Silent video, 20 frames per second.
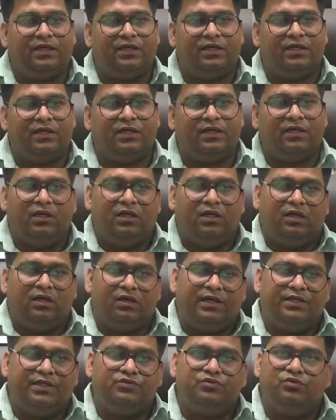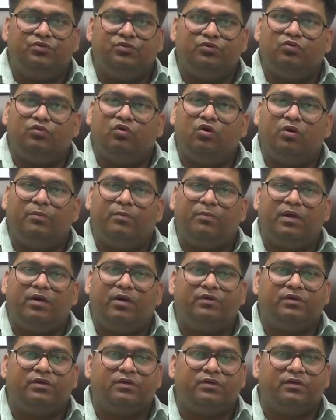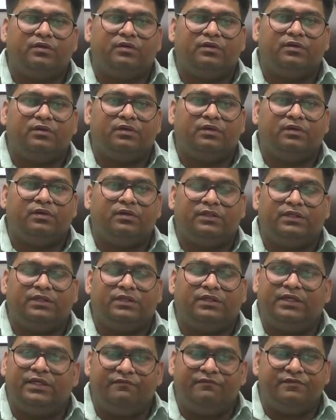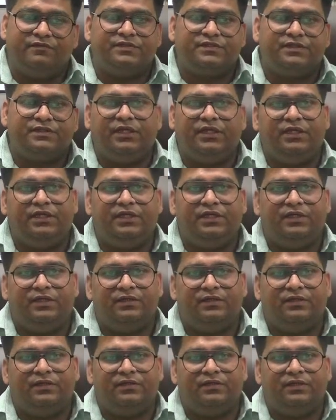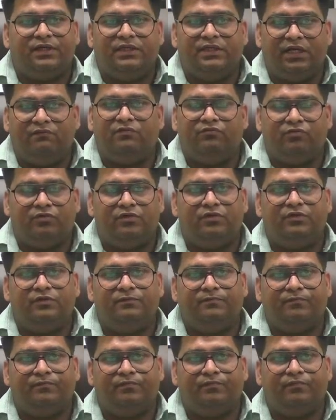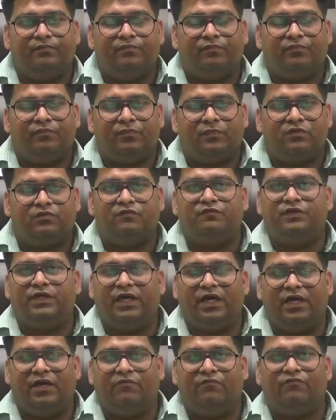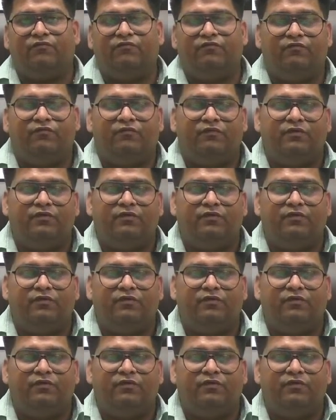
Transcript: as you know, about the diversity in the living world. So we have,